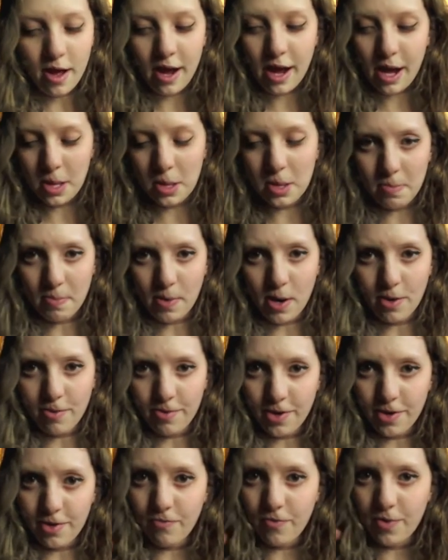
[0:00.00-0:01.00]
at the
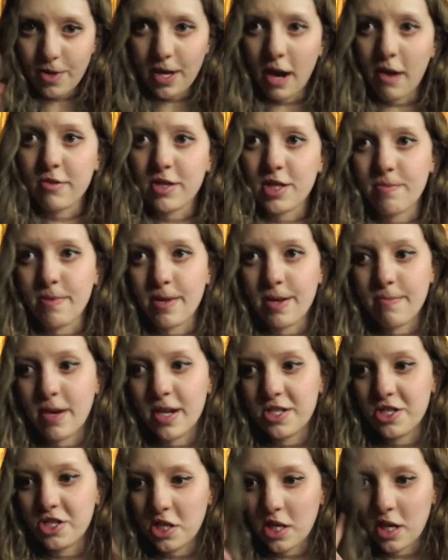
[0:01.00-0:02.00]
moment would have to be
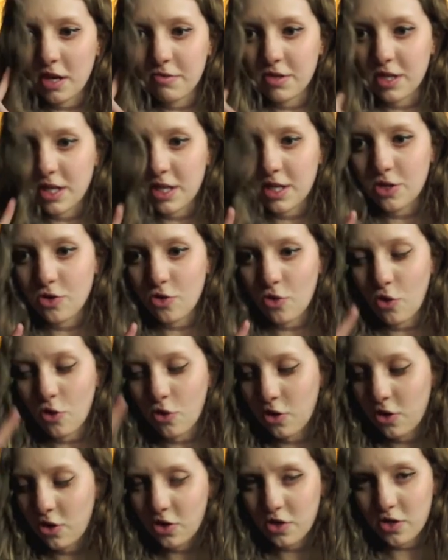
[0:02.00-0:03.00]
my GFD store
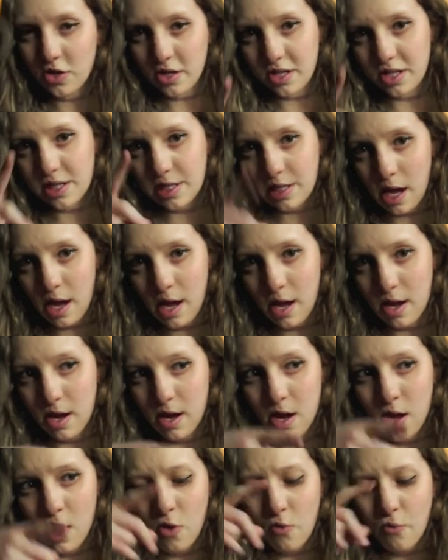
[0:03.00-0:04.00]
Clueless set,
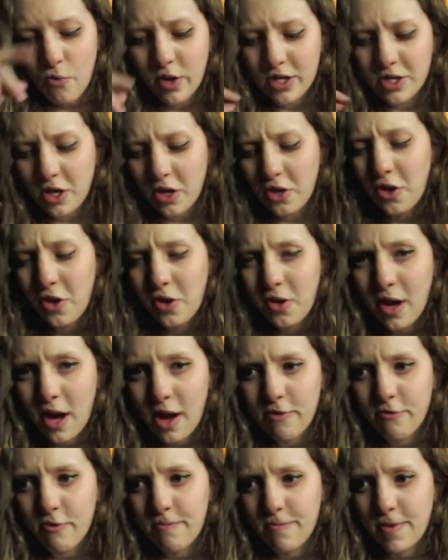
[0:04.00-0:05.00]
which I don't
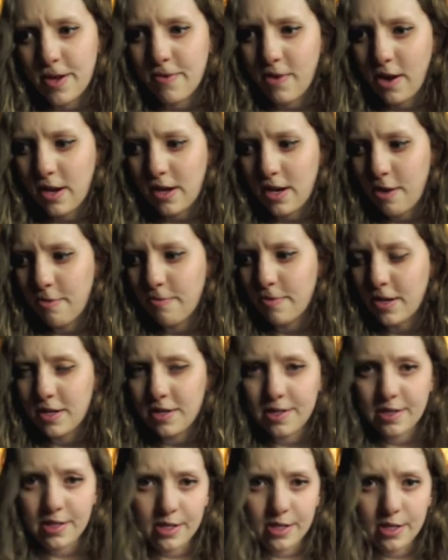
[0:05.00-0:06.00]
have on me right now
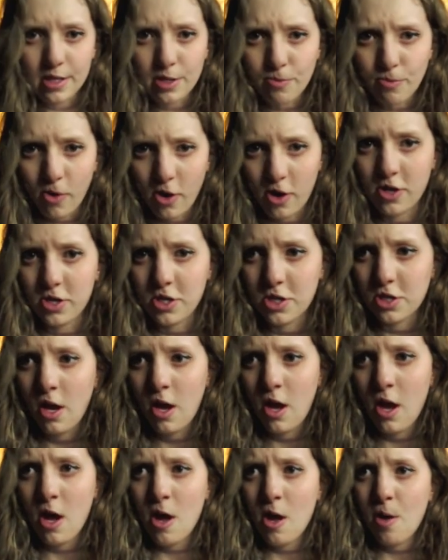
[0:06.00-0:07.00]
because it's in the wash,
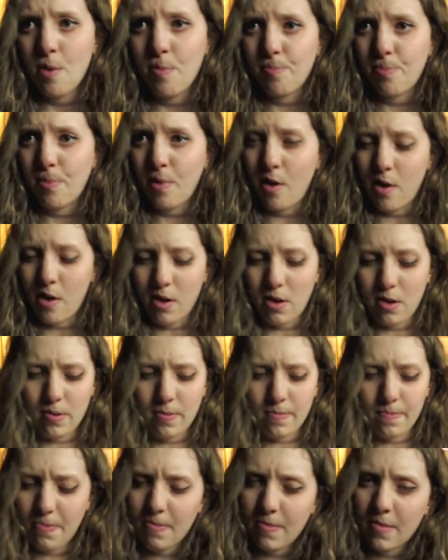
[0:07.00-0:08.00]
but
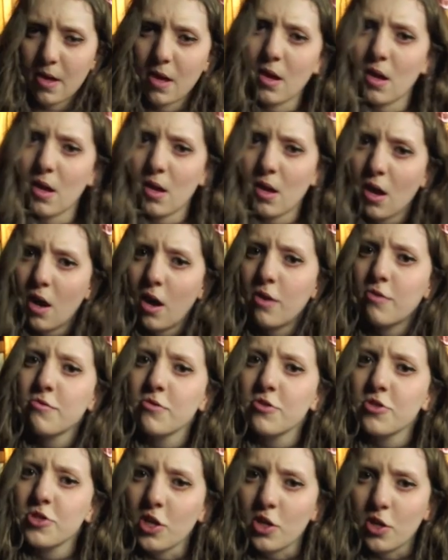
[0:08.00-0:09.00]
I'll
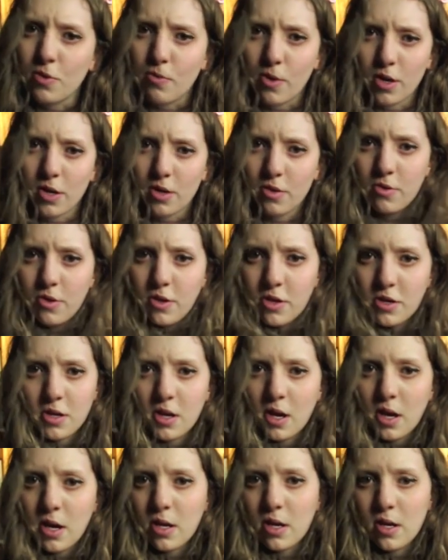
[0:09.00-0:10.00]
show you what it looks
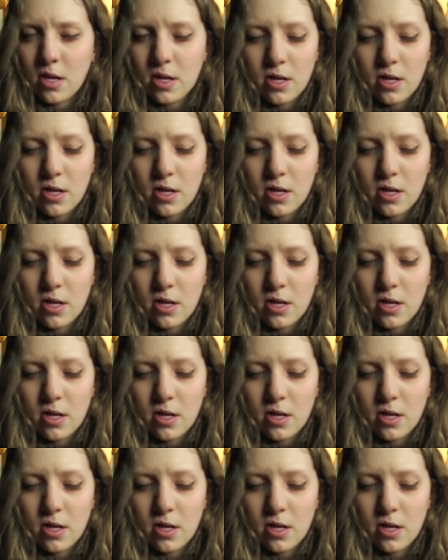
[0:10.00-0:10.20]
like.